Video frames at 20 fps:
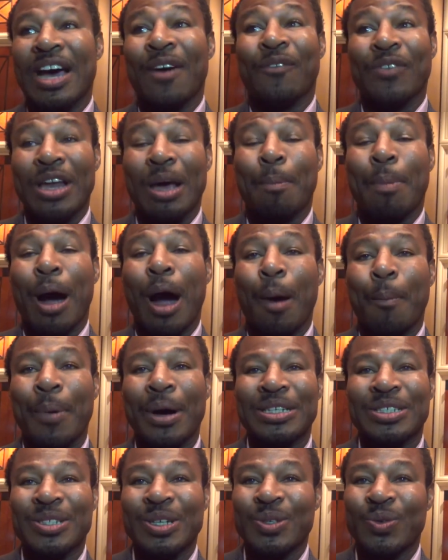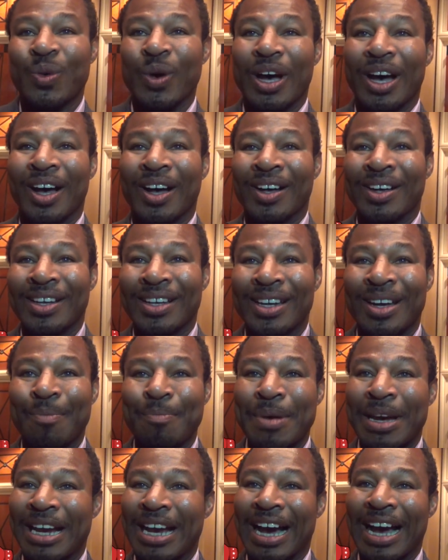boxing TV ratings
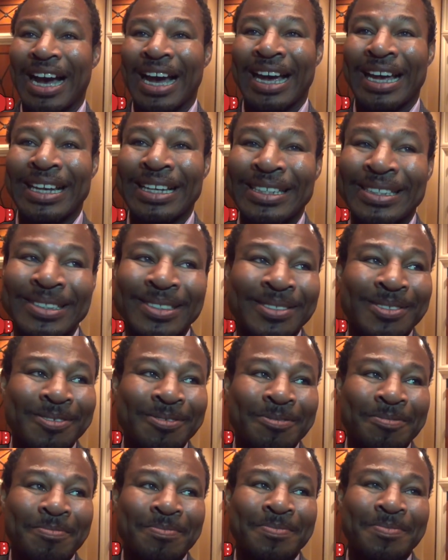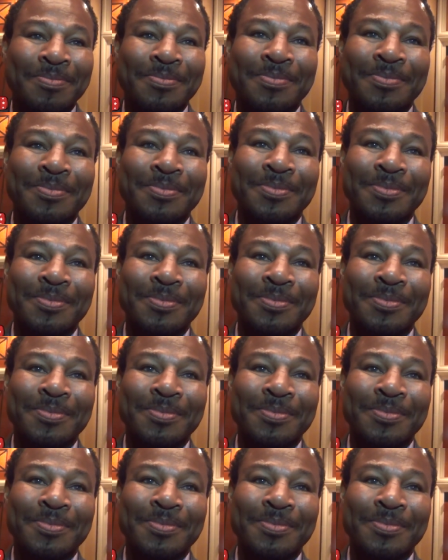in 17 years.